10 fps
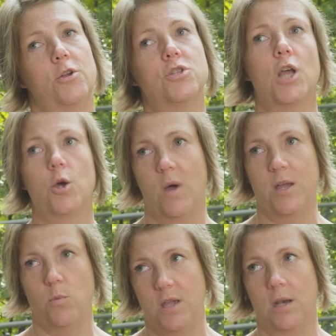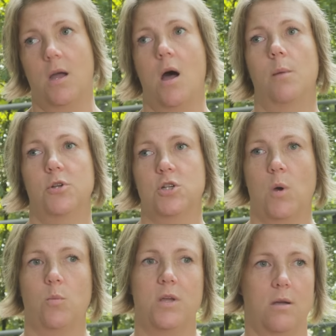There's no way we can accomplish
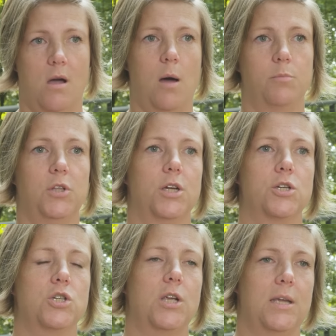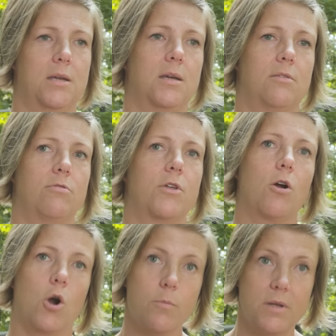what we accomplish in the
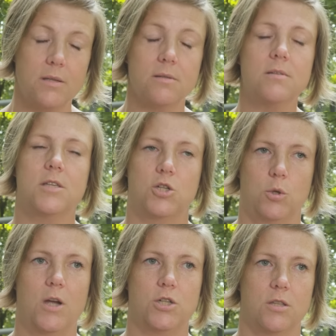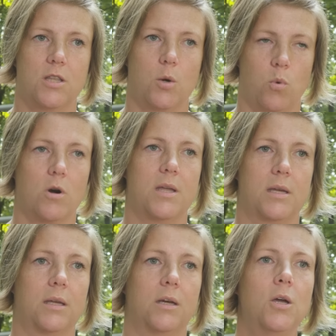urban situation that we're
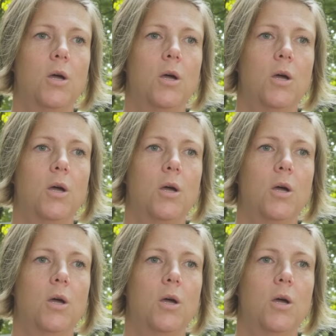in